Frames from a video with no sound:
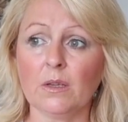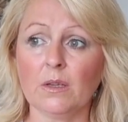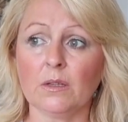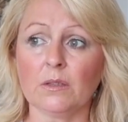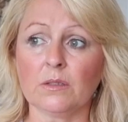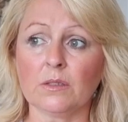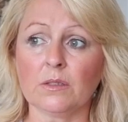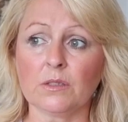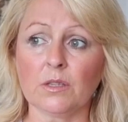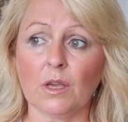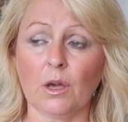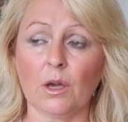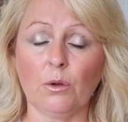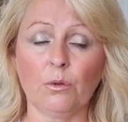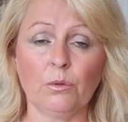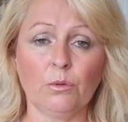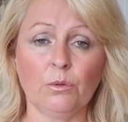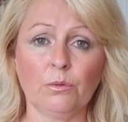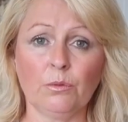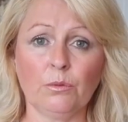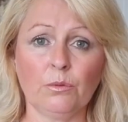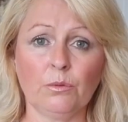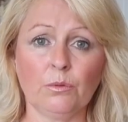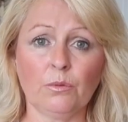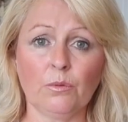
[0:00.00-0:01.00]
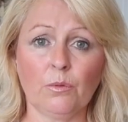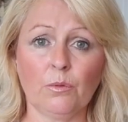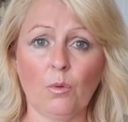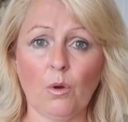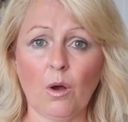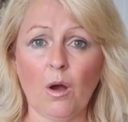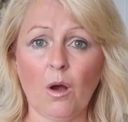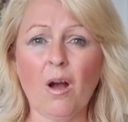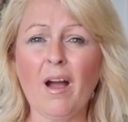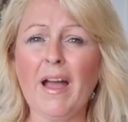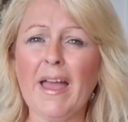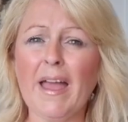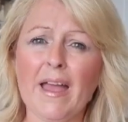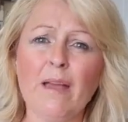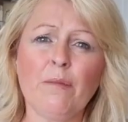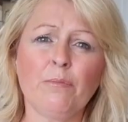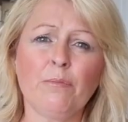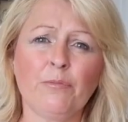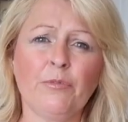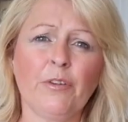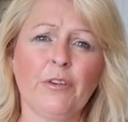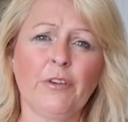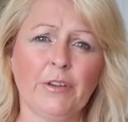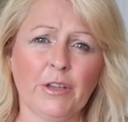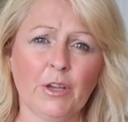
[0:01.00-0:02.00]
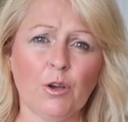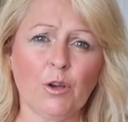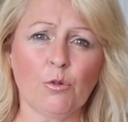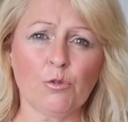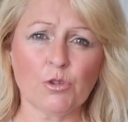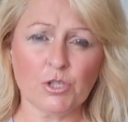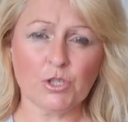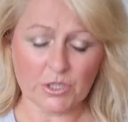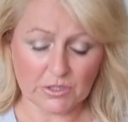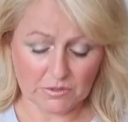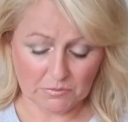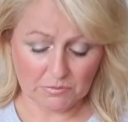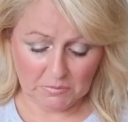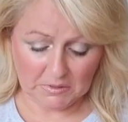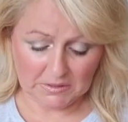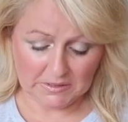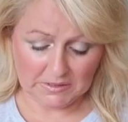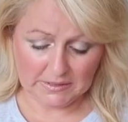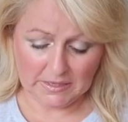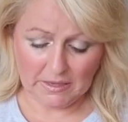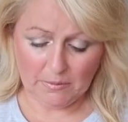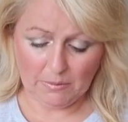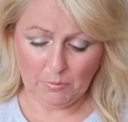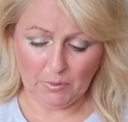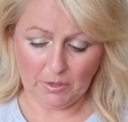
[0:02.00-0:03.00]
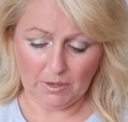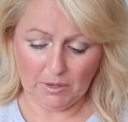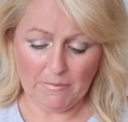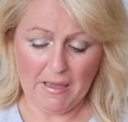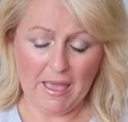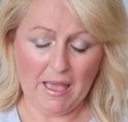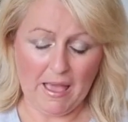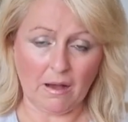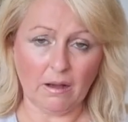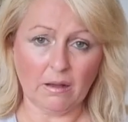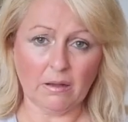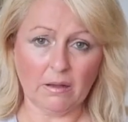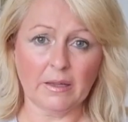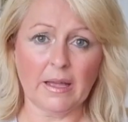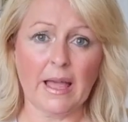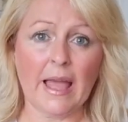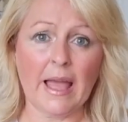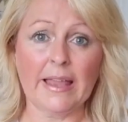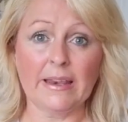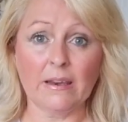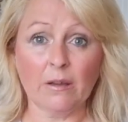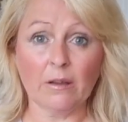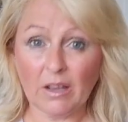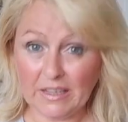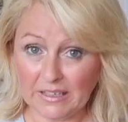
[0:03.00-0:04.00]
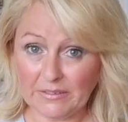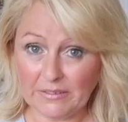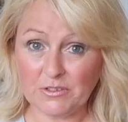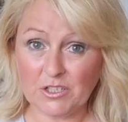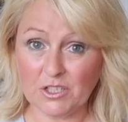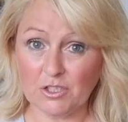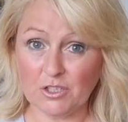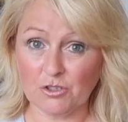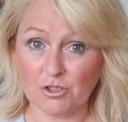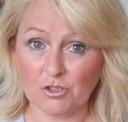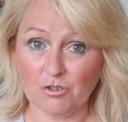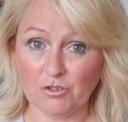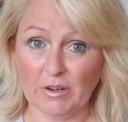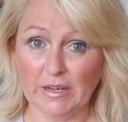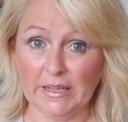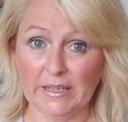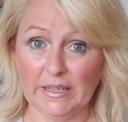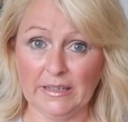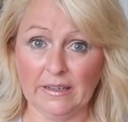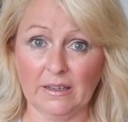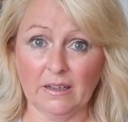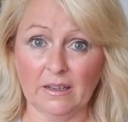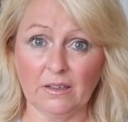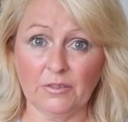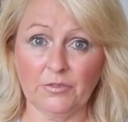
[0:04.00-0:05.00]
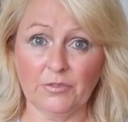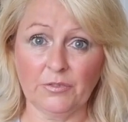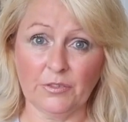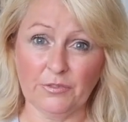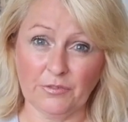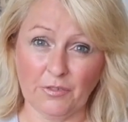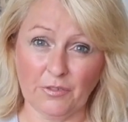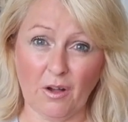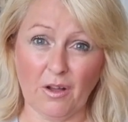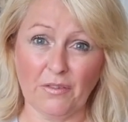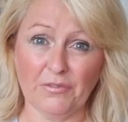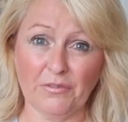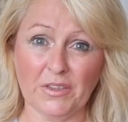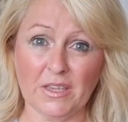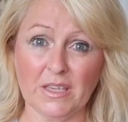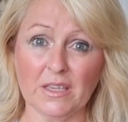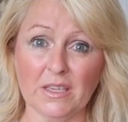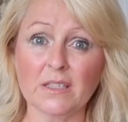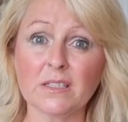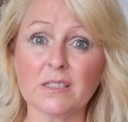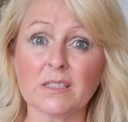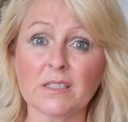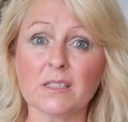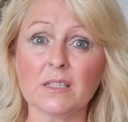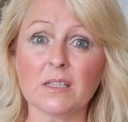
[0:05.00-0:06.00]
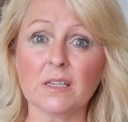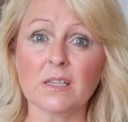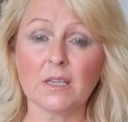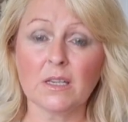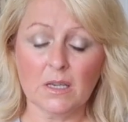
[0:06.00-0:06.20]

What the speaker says: So I am very cautious of my skin when I'm out, and I lived in Australia for 5 years,